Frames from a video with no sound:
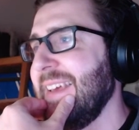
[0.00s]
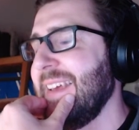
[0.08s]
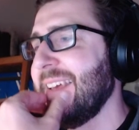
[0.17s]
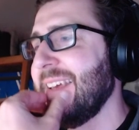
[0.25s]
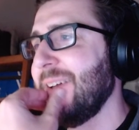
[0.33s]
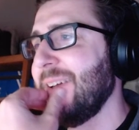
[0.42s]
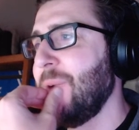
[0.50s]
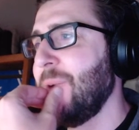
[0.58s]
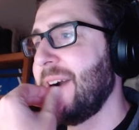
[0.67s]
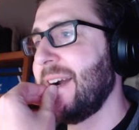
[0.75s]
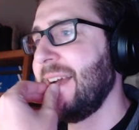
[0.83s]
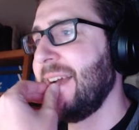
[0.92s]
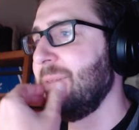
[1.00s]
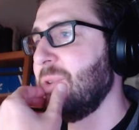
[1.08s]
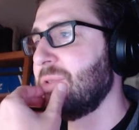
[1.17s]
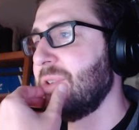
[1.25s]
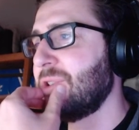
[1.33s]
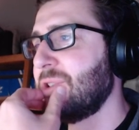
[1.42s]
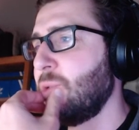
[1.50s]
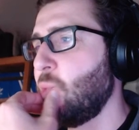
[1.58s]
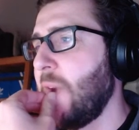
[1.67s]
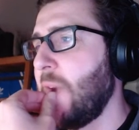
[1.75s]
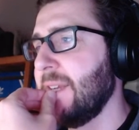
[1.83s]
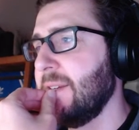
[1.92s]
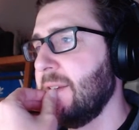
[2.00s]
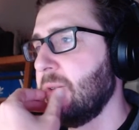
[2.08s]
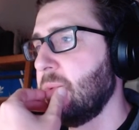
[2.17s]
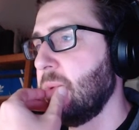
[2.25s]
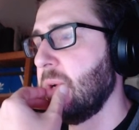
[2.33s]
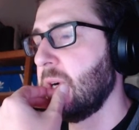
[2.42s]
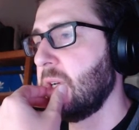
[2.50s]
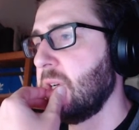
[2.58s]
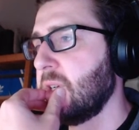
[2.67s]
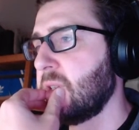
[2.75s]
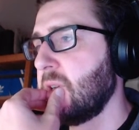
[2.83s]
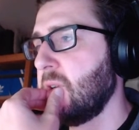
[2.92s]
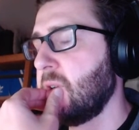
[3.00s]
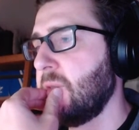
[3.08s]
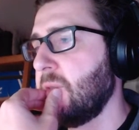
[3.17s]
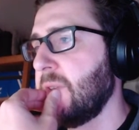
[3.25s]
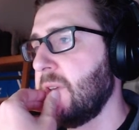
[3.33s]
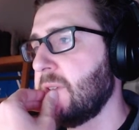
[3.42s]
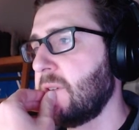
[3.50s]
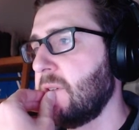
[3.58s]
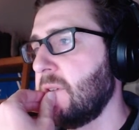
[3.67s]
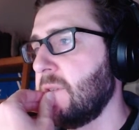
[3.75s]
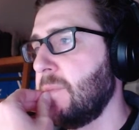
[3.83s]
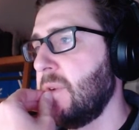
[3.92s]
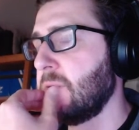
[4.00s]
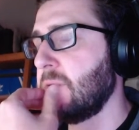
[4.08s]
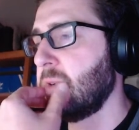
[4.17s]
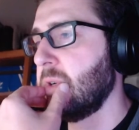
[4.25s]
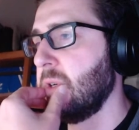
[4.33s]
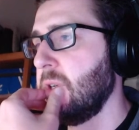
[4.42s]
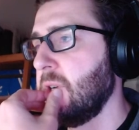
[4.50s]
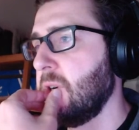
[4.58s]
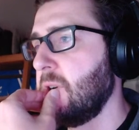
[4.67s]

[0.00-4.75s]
where I'm not really sure why it didn't work. There's a lot of things that could have gone wrong here.